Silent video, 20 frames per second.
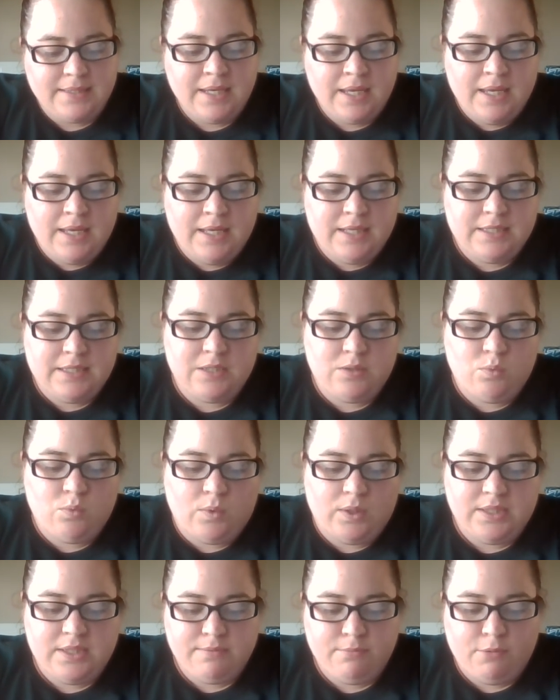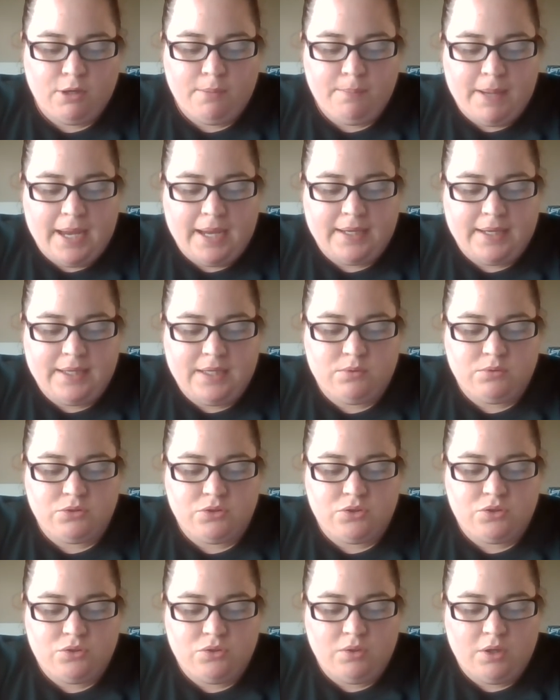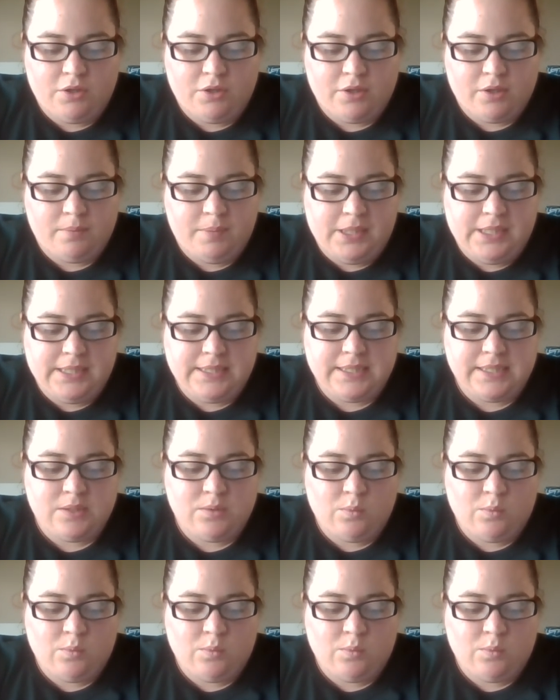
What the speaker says: It says 1 small bag equals 200 pieces.